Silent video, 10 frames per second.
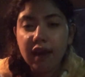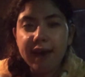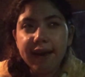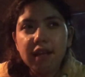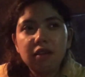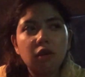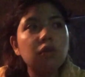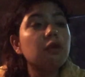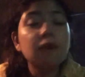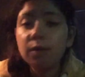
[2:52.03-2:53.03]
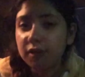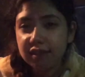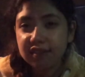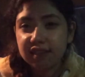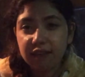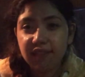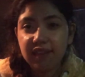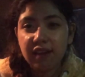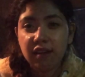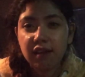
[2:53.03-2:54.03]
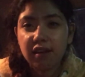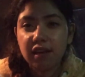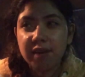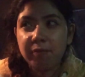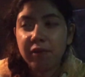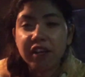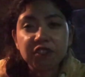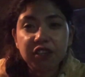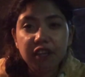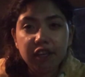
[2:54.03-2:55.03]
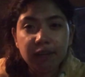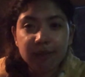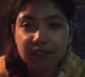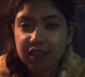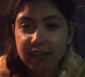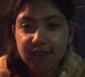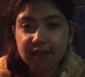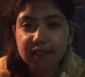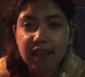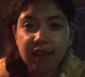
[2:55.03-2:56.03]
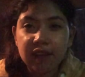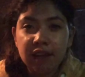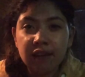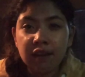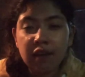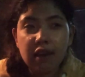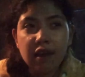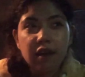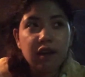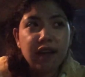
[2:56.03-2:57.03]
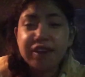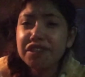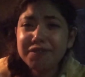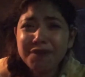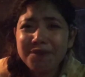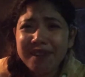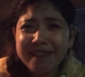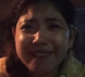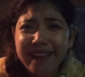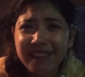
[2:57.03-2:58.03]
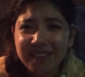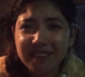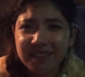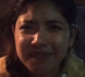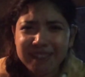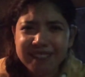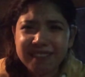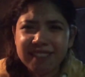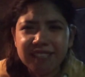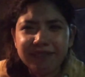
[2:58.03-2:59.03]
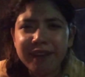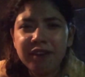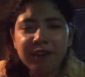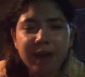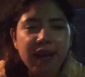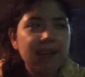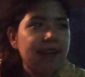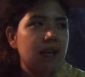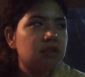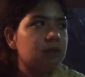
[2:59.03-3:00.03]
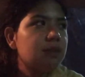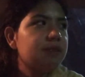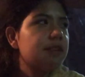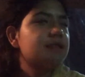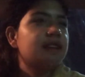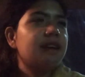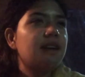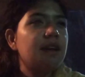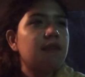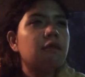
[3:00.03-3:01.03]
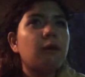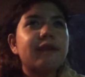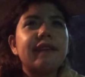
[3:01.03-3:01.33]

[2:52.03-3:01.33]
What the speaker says: I don't know what it was. It was kind of like a pressure in my chest, and then I just felt really tense and really stiff. I don't know. I like extremely felt it. We walked